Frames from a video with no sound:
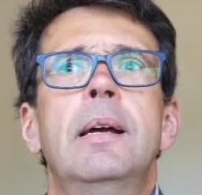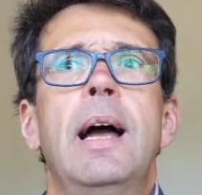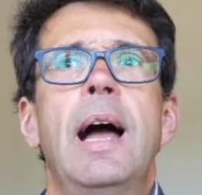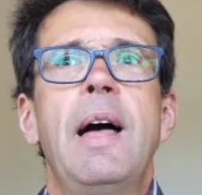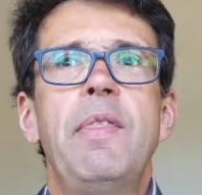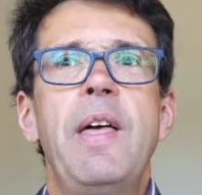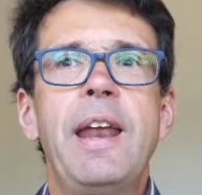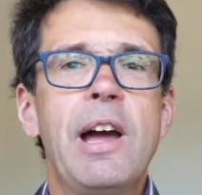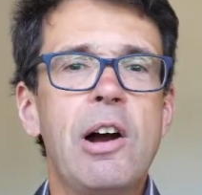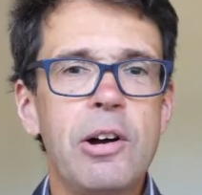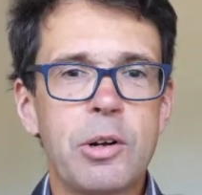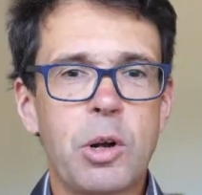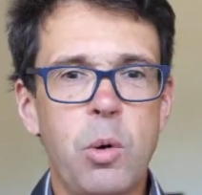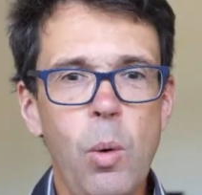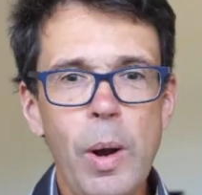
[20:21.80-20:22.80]
And then
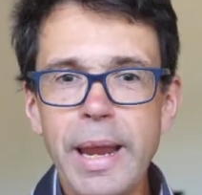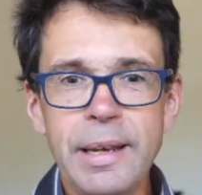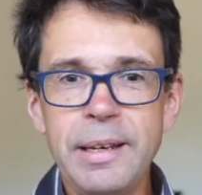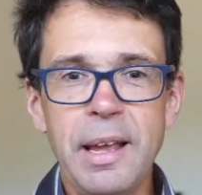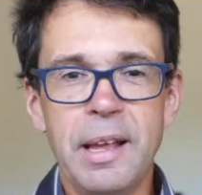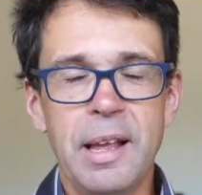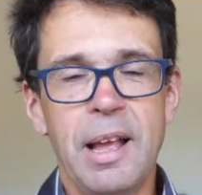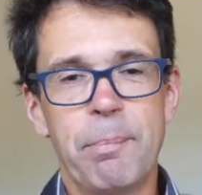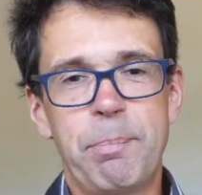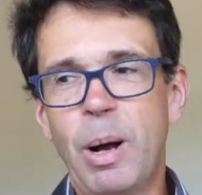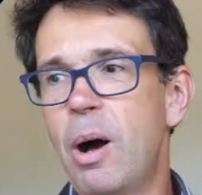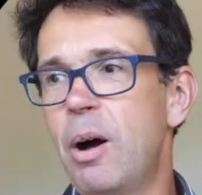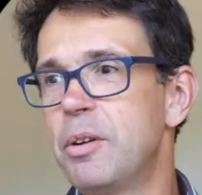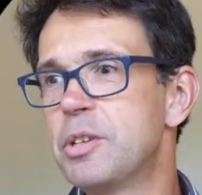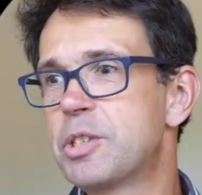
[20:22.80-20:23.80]
our queen,
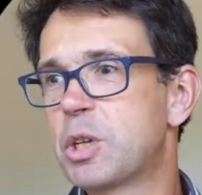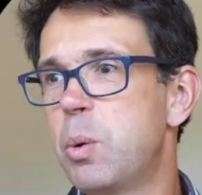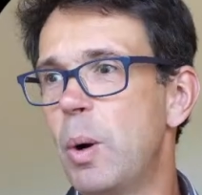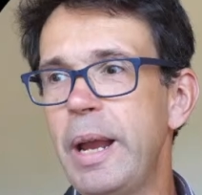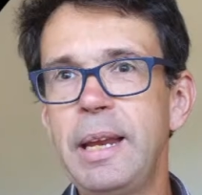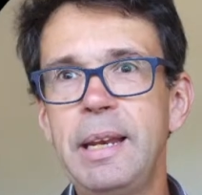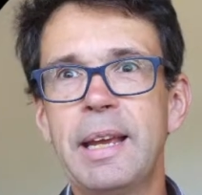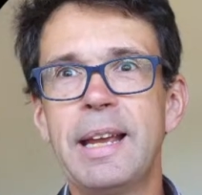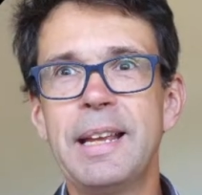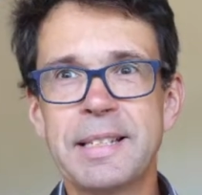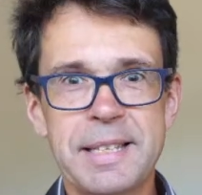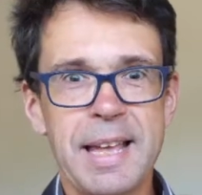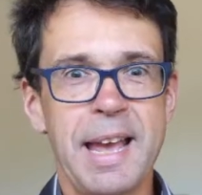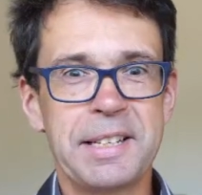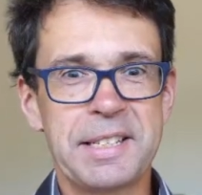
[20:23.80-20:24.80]
partner's queen,
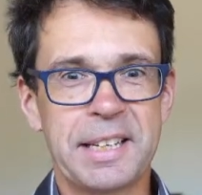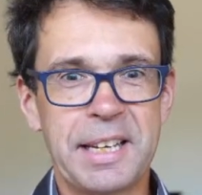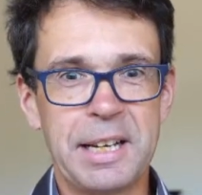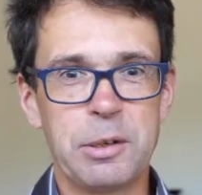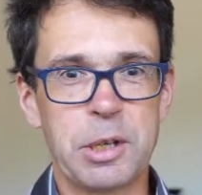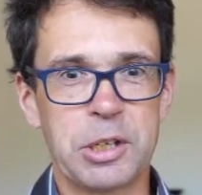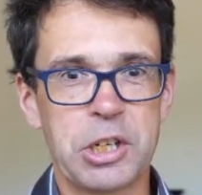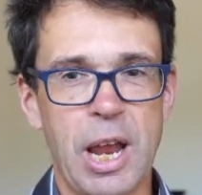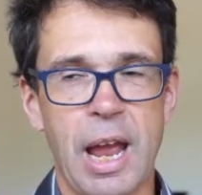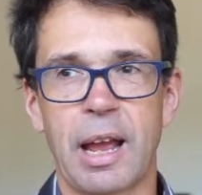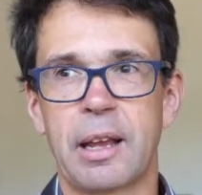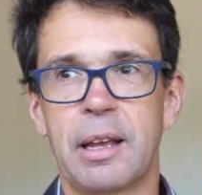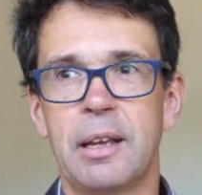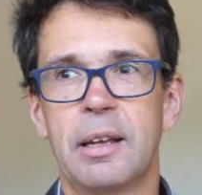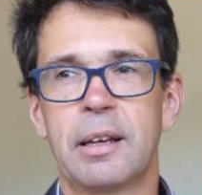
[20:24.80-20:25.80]
is there to kill the
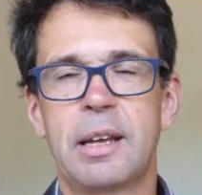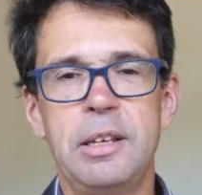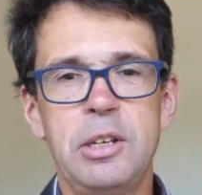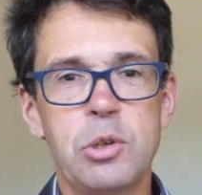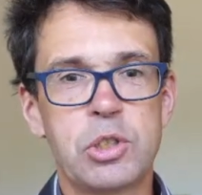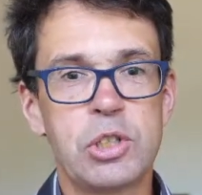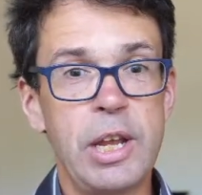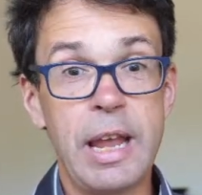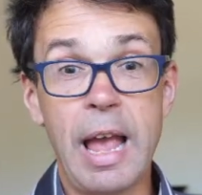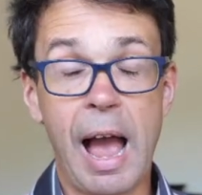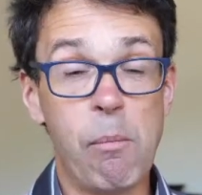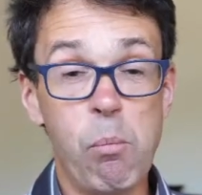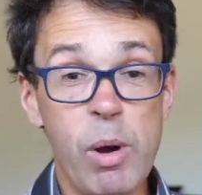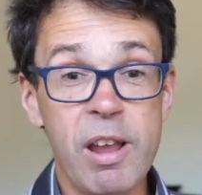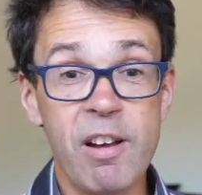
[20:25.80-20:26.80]
jack. Can you see?
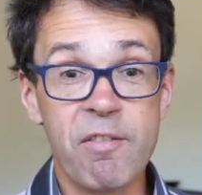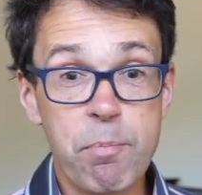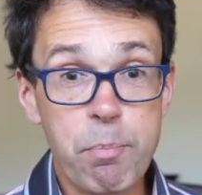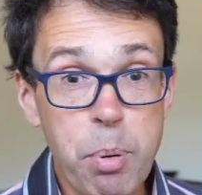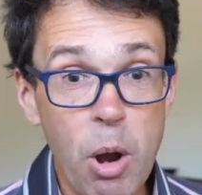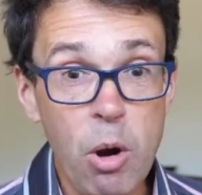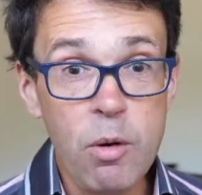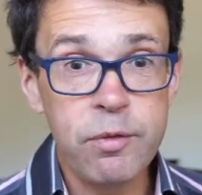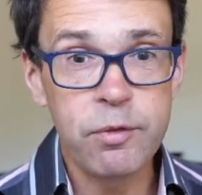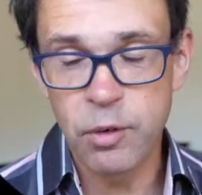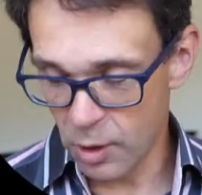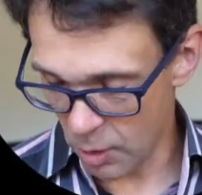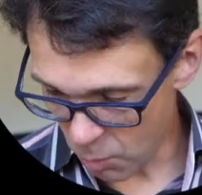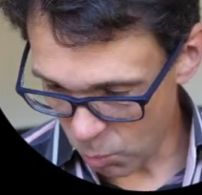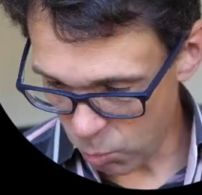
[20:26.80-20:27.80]
And we have both
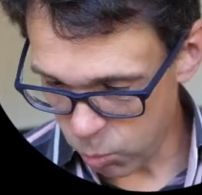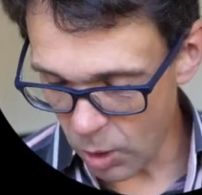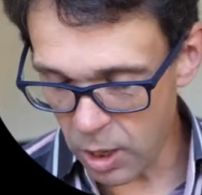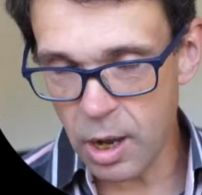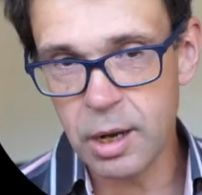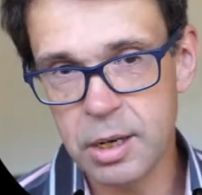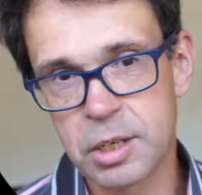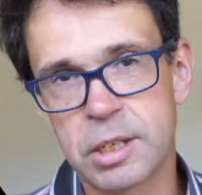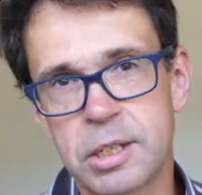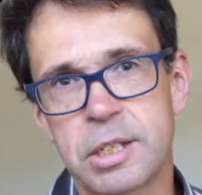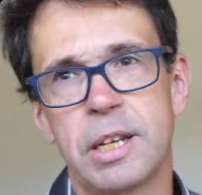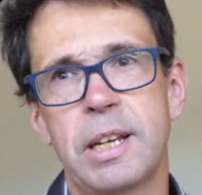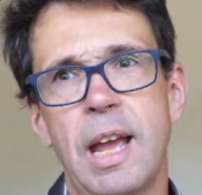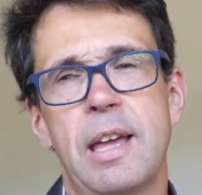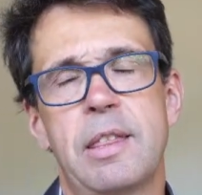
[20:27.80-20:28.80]
worked
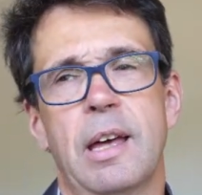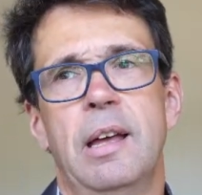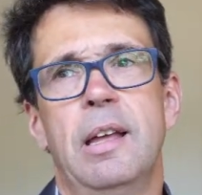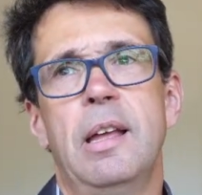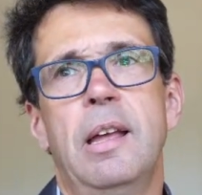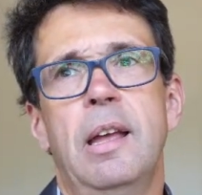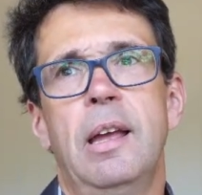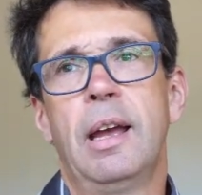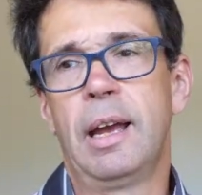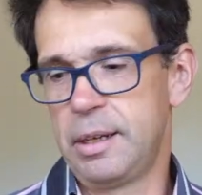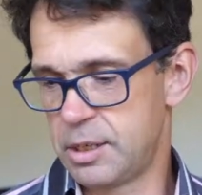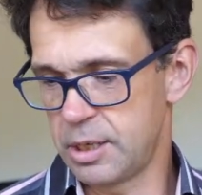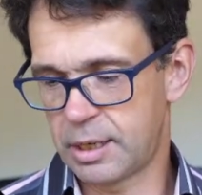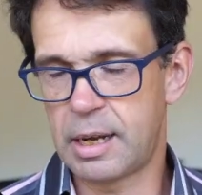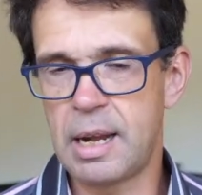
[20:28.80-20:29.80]
together.
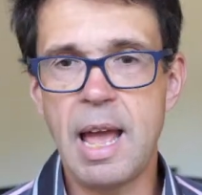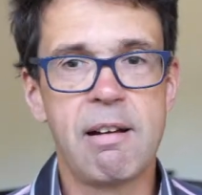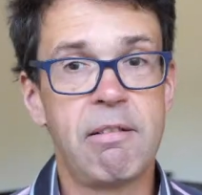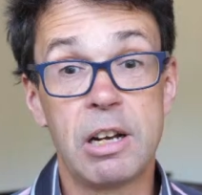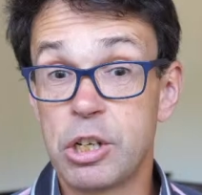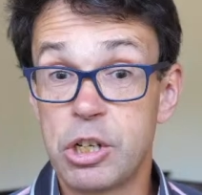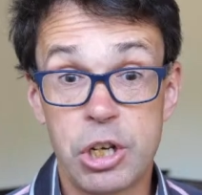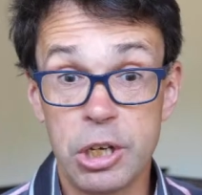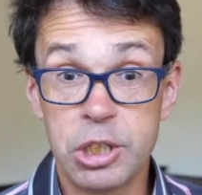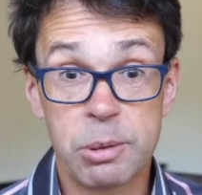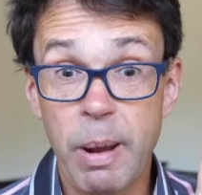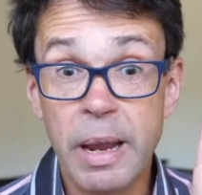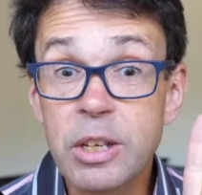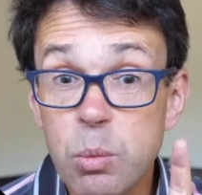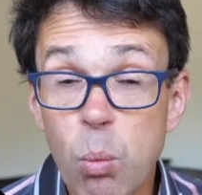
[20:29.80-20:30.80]
And de Cleyre just
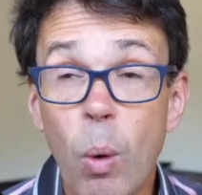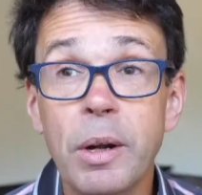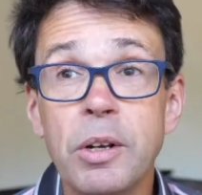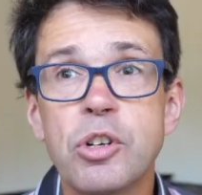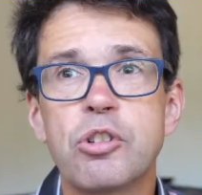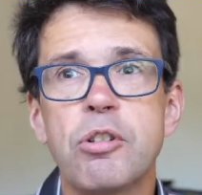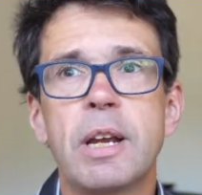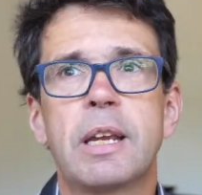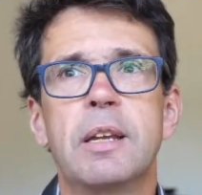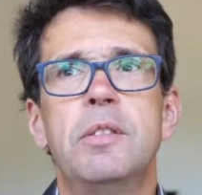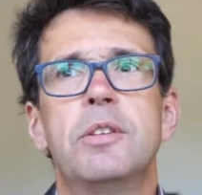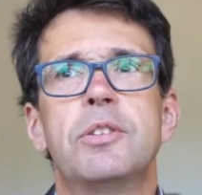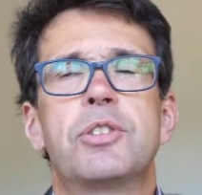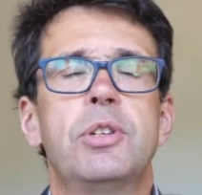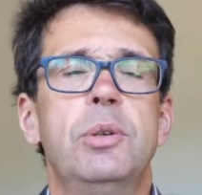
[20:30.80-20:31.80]
makes one trick
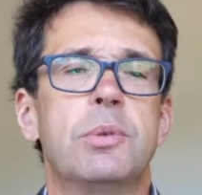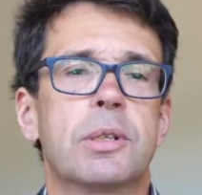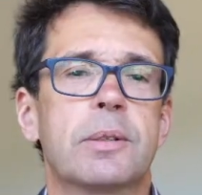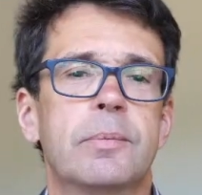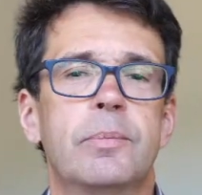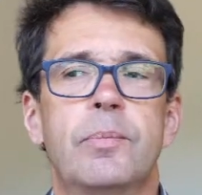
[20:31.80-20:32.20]
in the suit.